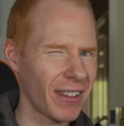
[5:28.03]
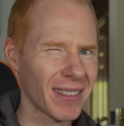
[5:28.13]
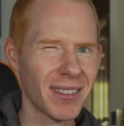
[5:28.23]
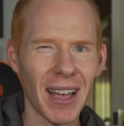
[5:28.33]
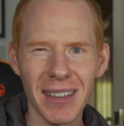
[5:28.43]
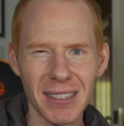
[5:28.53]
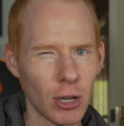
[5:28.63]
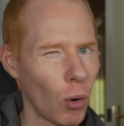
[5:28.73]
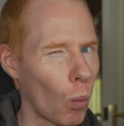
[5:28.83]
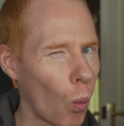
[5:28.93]

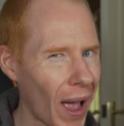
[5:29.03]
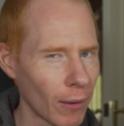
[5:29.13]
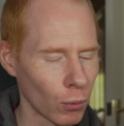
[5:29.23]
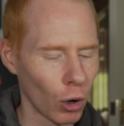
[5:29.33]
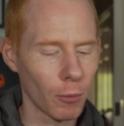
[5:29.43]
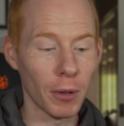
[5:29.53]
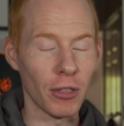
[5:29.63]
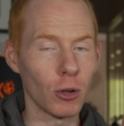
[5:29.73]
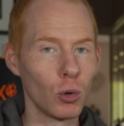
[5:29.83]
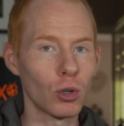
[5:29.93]
fantastic on wet rock, but
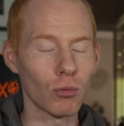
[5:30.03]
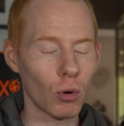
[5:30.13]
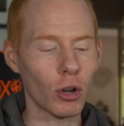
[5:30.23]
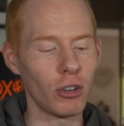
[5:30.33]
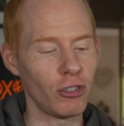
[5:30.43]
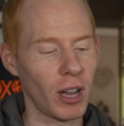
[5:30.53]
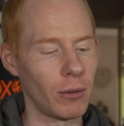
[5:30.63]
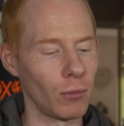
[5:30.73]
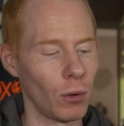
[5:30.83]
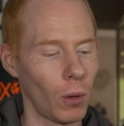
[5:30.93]
they're good on rock in
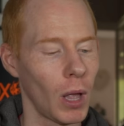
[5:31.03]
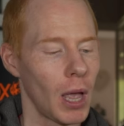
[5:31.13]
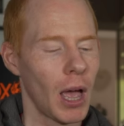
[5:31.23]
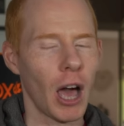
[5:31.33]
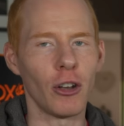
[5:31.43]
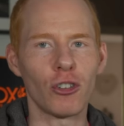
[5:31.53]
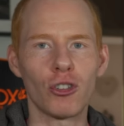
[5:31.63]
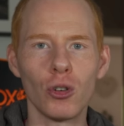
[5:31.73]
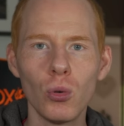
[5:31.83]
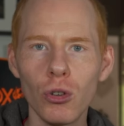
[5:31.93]
general. And as
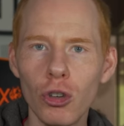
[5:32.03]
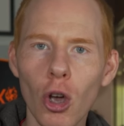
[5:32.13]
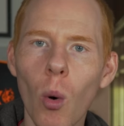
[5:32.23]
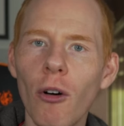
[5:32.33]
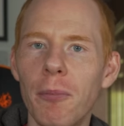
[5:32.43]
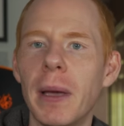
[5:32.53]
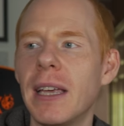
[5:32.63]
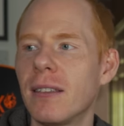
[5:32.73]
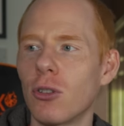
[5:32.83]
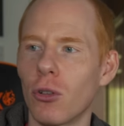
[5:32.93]
soon as you go
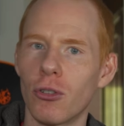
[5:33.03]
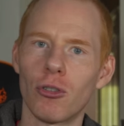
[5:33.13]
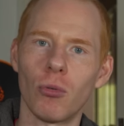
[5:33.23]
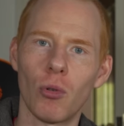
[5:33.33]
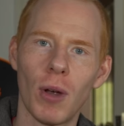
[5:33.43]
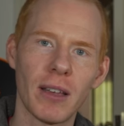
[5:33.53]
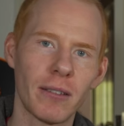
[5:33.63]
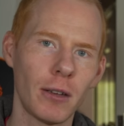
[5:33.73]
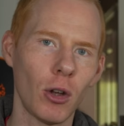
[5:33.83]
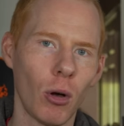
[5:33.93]
off-piste onto some
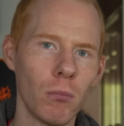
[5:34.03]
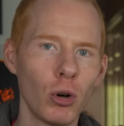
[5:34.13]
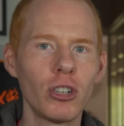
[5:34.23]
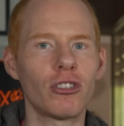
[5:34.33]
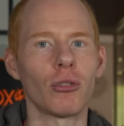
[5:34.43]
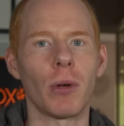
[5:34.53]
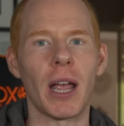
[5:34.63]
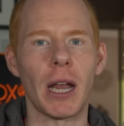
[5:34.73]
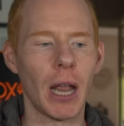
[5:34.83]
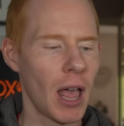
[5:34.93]
grassy or muddy
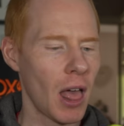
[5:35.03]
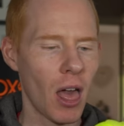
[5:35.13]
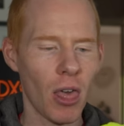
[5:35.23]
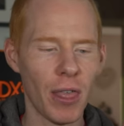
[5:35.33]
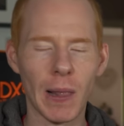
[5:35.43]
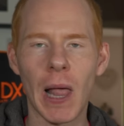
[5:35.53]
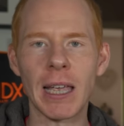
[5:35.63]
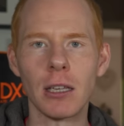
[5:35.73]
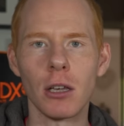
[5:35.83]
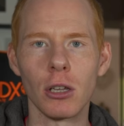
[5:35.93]
terrain, they're
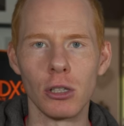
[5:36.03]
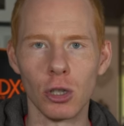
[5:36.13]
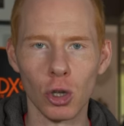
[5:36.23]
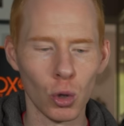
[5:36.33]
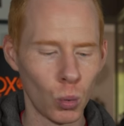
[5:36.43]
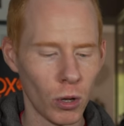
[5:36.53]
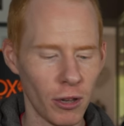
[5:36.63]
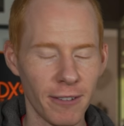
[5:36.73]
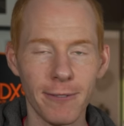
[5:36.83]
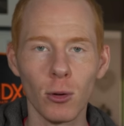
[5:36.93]
like glue.
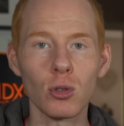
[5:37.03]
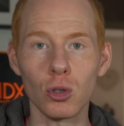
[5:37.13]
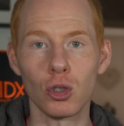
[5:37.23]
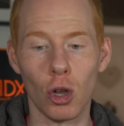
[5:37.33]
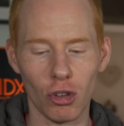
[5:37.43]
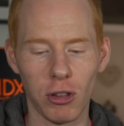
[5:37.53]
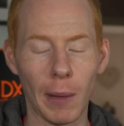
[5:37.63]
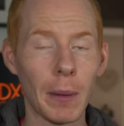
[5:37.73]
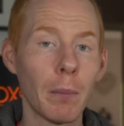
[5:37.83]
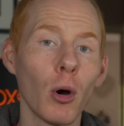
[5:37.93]
Your foot does not
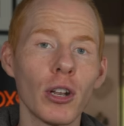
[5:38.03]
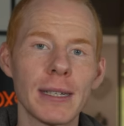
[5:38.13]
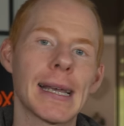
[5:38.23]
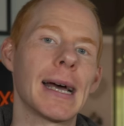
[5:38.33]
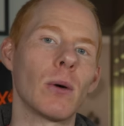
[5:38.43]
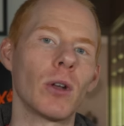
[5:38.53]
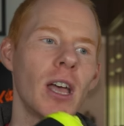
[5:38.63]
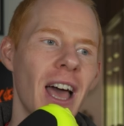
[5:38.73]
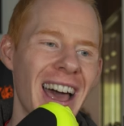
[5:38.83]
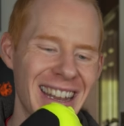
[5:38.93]
slip, you put it down
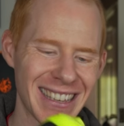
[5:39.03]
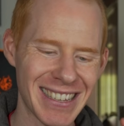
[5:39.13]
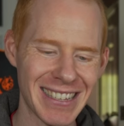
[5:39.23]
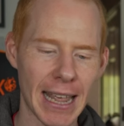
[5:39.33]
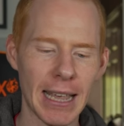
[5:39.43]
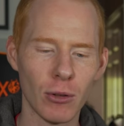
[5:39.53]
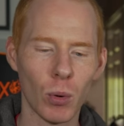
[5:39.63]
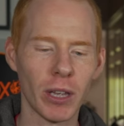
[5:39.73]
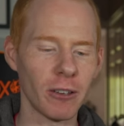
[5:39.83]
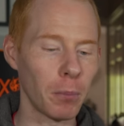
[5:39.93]
and it stays
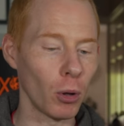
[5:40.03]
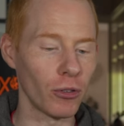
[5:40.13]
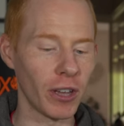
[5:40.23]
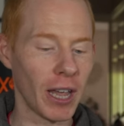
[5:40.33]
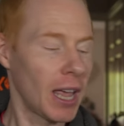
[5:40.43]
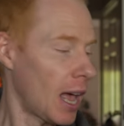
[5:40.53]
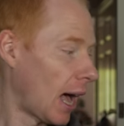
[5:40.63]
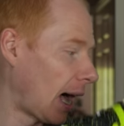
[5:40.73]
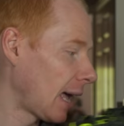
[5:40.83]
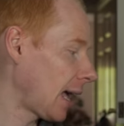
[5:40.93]
where you've put it.
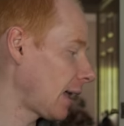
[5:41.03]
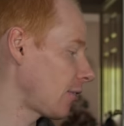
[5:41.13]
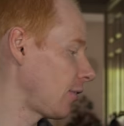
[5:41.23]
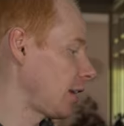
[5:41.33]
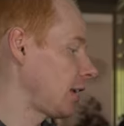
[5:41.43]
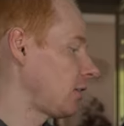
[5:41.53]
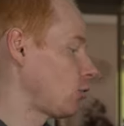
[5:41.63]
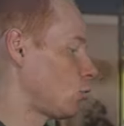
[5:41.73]
I had these